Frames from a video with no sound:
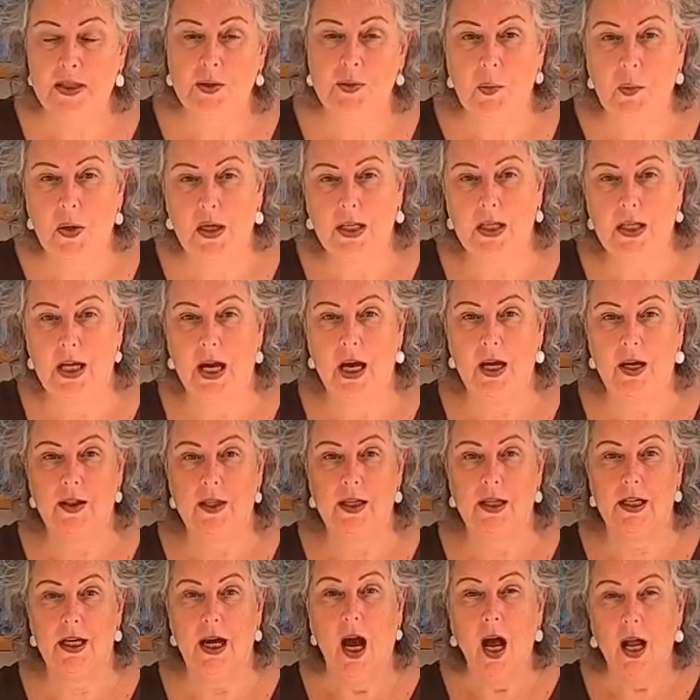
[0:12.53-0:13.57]
to work out the
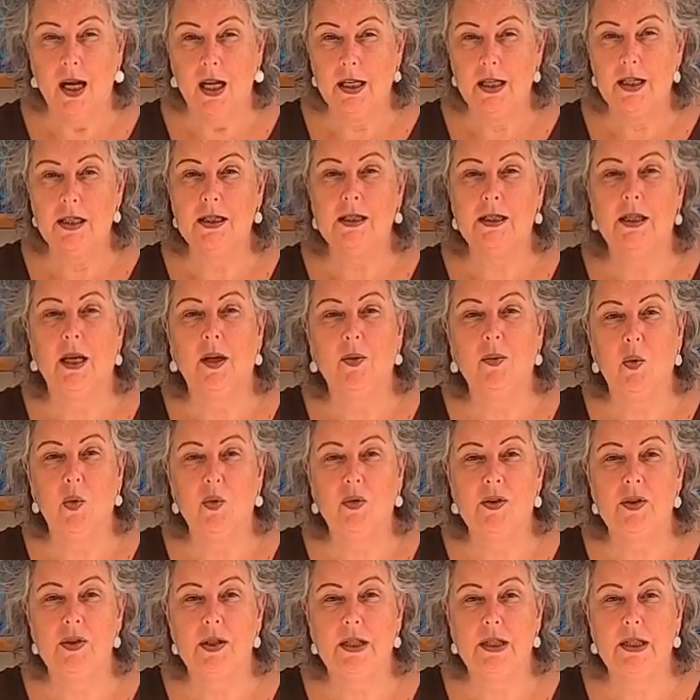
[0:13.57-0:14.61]
colours I
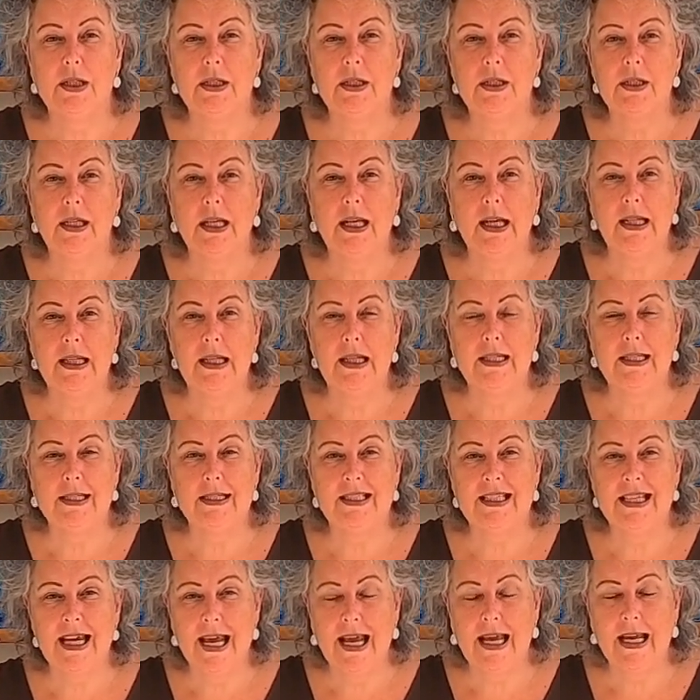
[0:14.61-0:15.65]
wanted in this
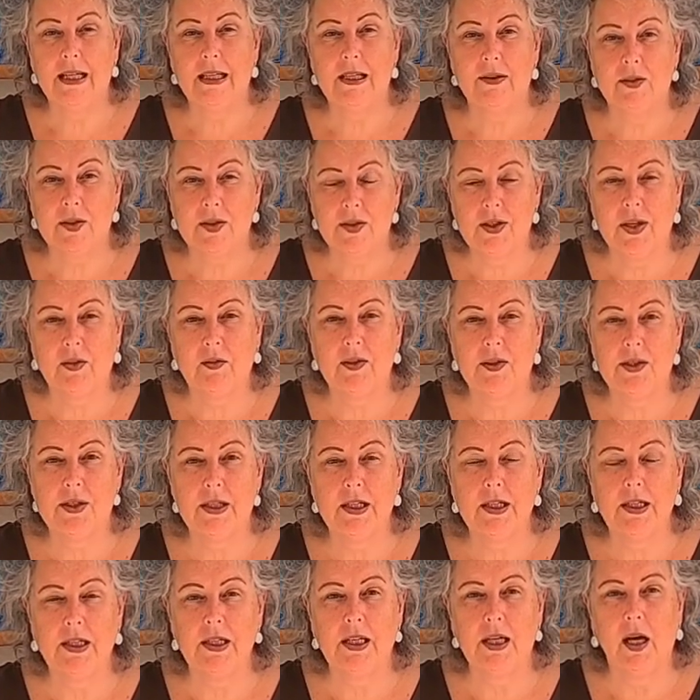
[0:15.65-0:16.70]
deck. There are
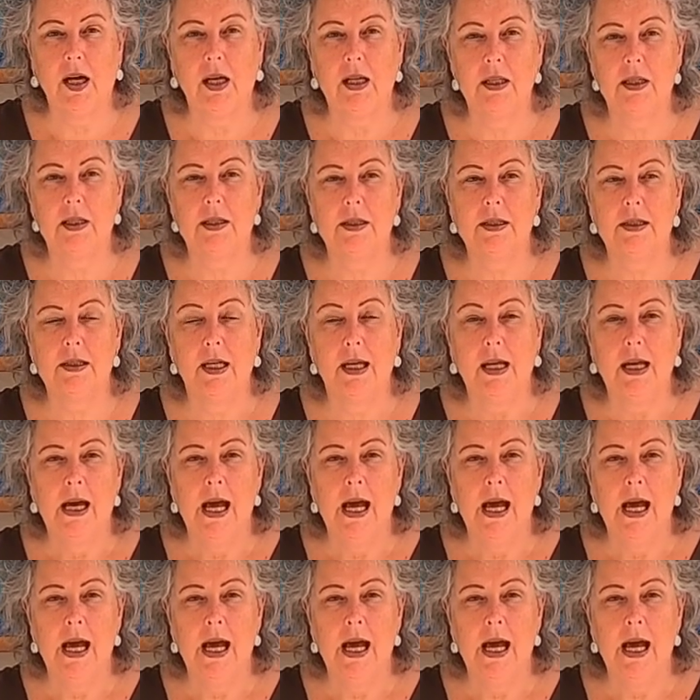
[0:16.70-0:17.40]
17 colours.